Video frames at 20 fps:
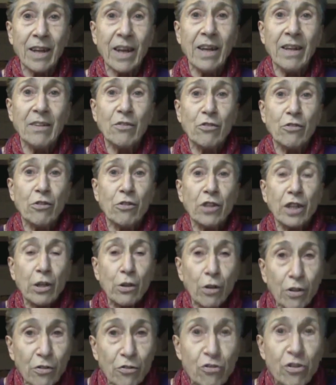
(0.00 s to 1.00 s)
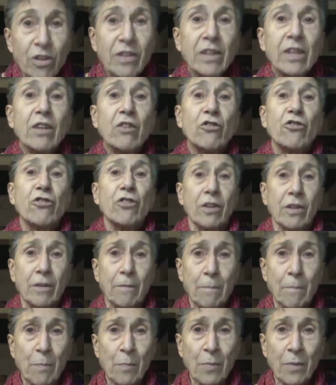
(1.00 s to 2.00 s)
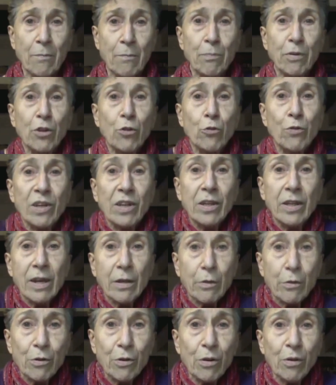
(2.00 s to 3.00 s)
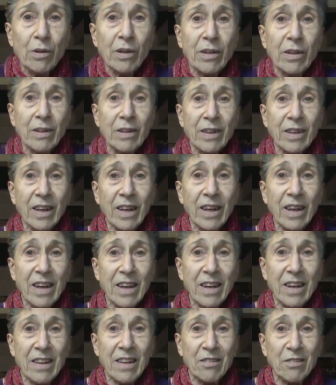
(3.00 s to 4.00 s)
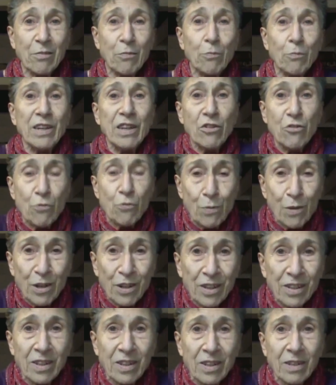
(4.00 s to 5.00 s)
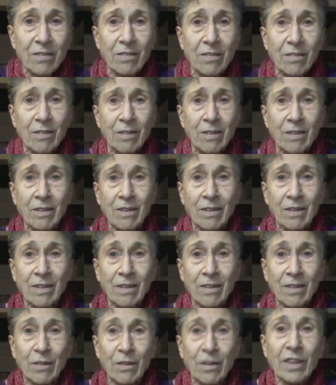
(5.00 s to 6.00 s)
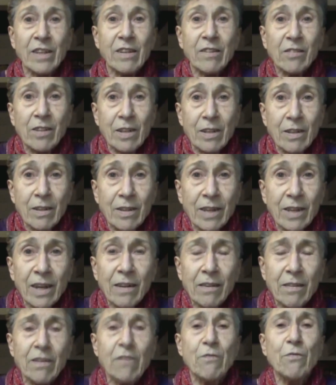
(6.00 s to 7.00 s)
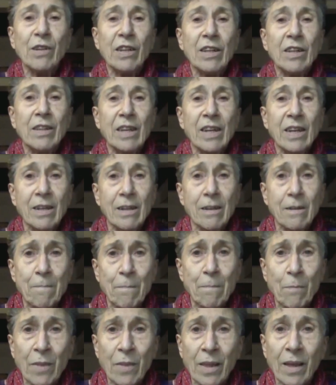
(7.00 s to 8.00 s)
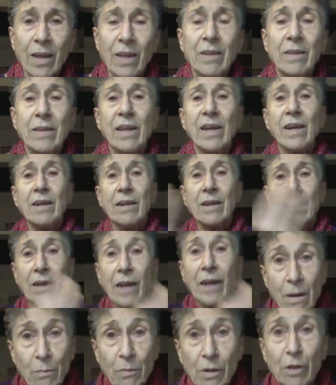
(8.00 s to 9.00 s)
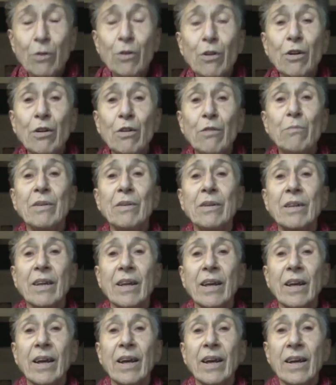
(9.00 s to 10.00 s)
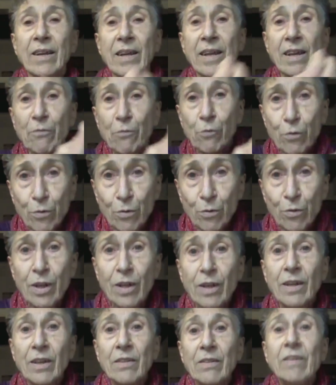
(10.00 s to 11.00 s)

And so the contradiction between their role as wage workers, risking death every day, and then coming home and have to